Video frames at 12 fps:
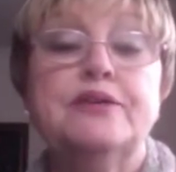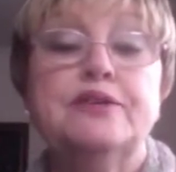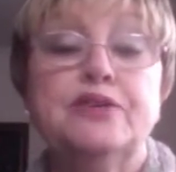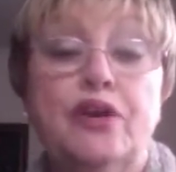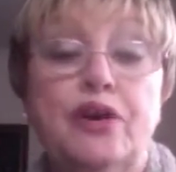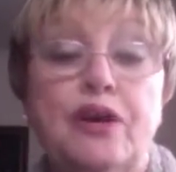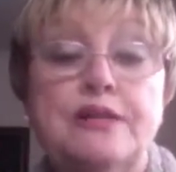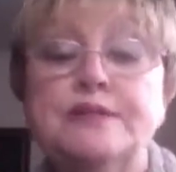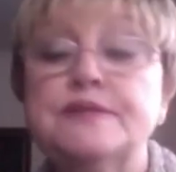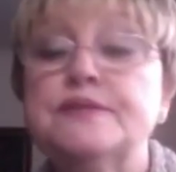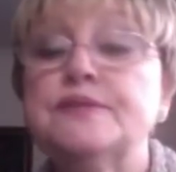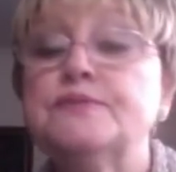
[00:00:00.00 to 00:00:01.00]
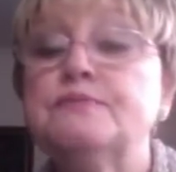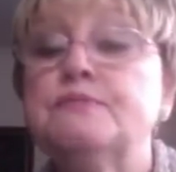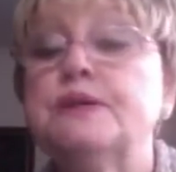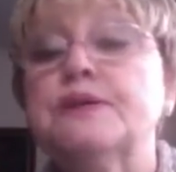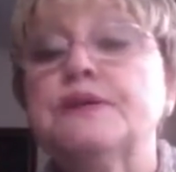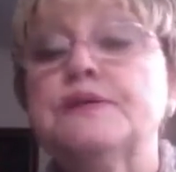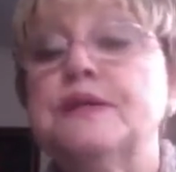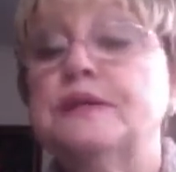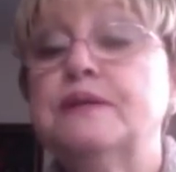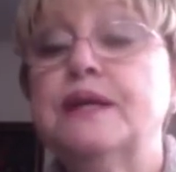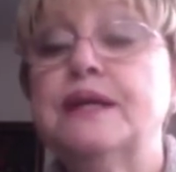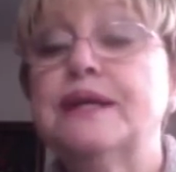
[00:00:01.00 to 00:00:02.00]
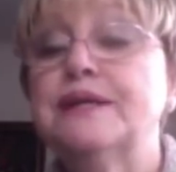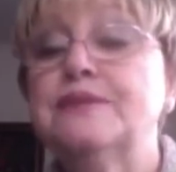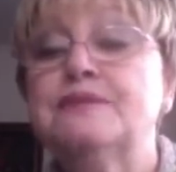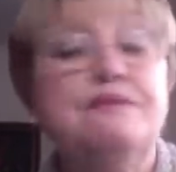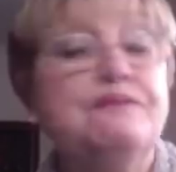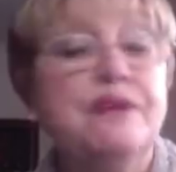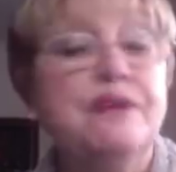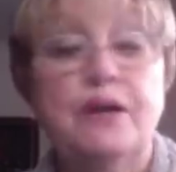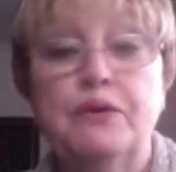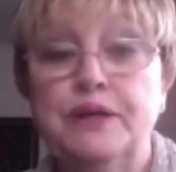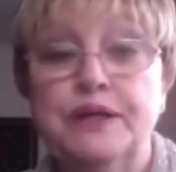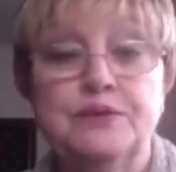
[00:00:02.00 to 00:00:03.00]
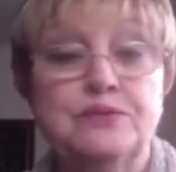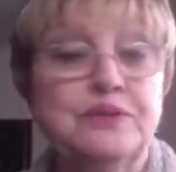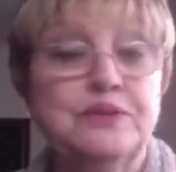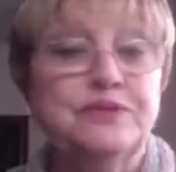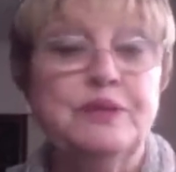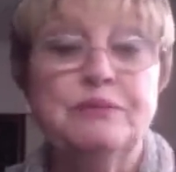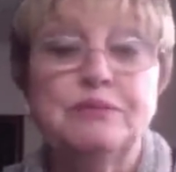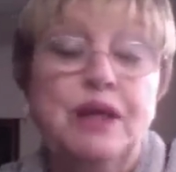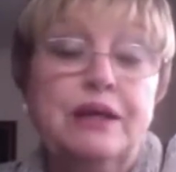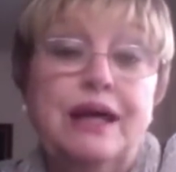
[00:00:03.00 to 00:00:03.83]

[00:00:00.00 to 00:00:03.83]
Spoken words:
yarns because it is very interesting.